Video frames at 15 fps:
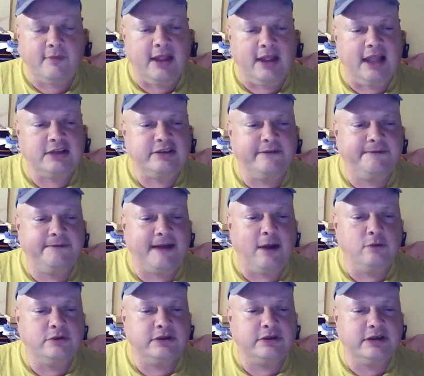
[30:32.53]
actually
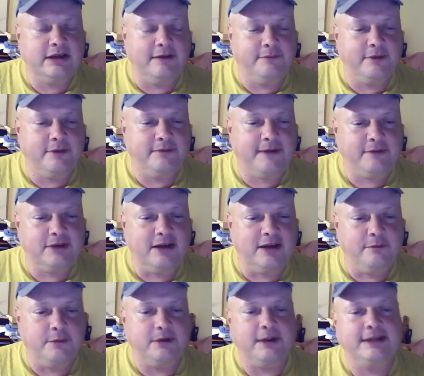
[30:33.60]
found the
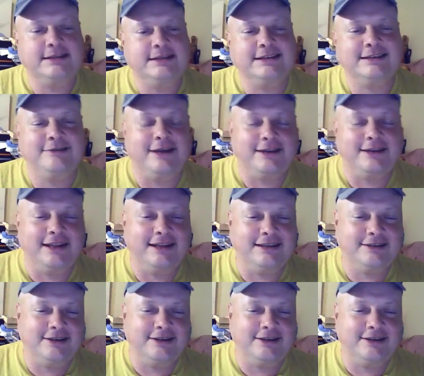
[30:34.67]
government. This is the correct thing.